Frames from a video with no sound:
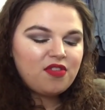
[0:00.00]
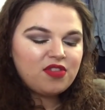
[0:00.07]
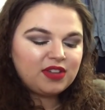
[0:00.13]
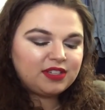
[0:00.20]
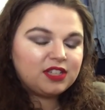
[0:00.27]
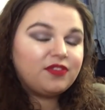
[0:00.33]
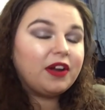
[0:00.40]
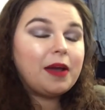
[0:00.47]

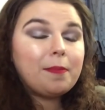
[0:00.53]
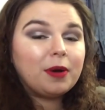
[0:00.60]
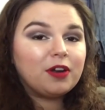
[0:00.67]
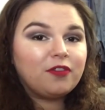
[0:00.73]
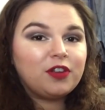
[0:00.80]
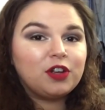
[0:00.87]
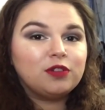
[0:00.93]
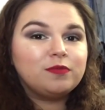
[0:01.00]
this is very
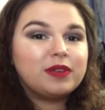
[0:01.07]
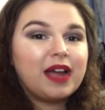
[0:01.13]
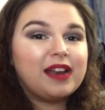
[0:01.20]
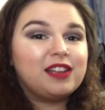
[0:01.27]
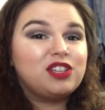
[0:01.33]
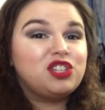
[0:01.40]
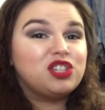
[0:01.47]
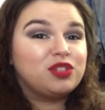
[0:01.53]
perfumed
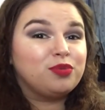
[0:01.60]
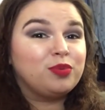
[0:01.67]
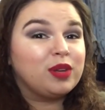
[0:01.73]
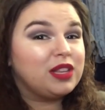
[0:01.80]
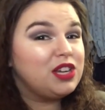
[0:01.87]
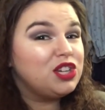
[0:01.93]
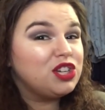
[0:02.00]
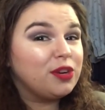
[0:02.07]
and it's just
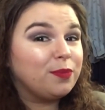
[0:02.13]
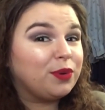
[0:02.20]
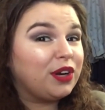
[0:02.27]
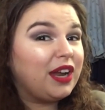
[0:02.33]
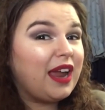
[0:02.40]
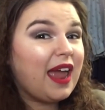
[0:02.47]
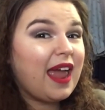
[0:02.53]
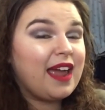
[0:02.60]
really
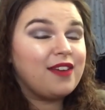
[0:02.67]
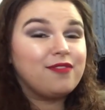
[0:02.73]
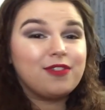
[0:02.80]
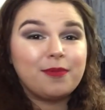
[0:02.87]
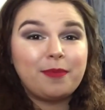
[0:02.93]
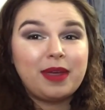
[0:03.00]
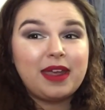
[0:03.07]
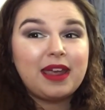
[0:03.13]
shimmery, and
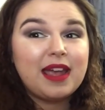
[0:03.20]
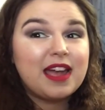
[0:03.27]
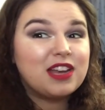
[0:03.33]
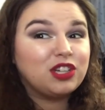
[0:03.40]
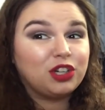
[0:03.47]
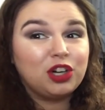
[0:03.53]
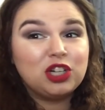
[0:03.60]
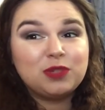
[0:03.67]
for me
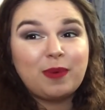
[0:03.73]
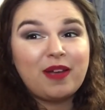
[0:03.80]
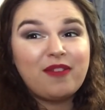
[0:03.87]
it turns